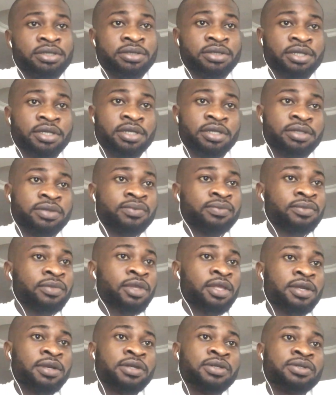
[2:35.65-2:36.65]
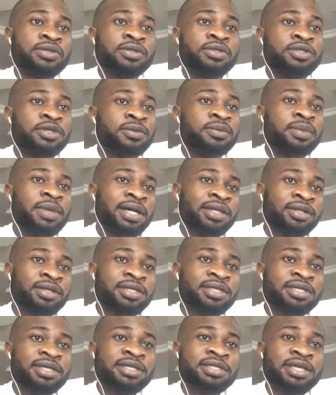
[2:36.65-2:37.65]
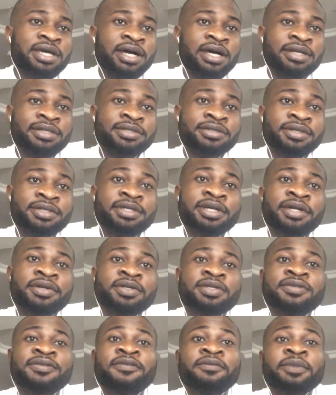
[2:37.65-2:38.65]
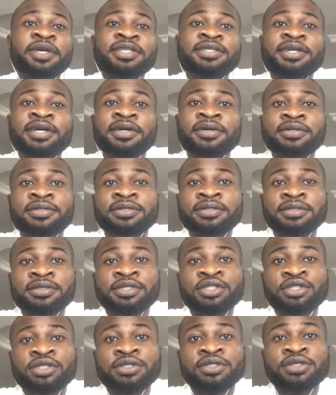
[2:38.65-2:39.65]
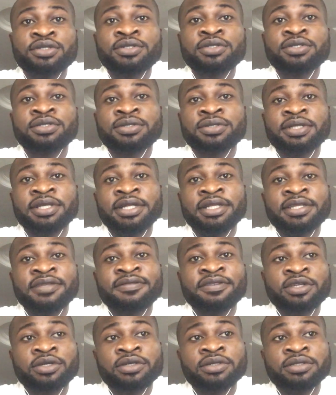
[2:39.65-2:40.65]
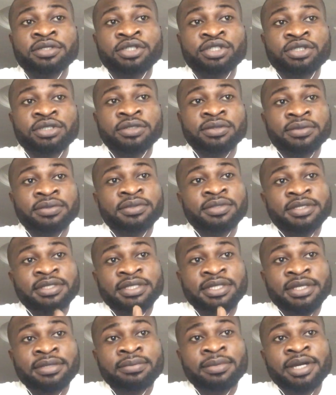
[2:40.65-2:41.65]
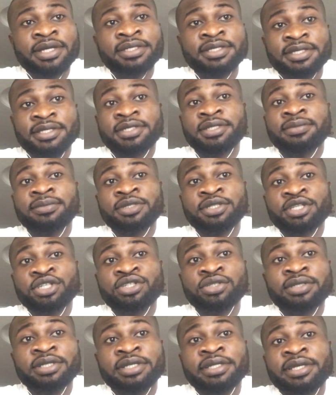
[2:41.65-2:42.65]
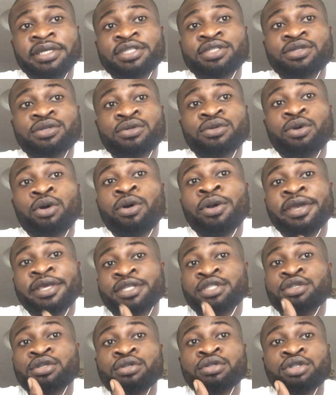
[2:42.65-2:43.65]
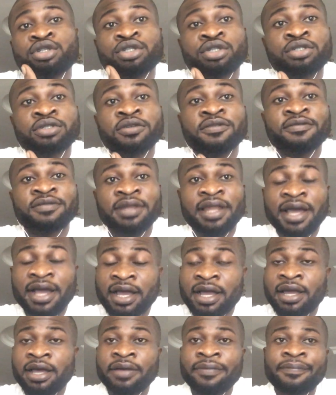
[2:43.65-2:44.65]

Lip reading: Okay, so some adolescents are at greater risk for mental health condition due to their living condition, stigma, discrimination, and or exclusion of lack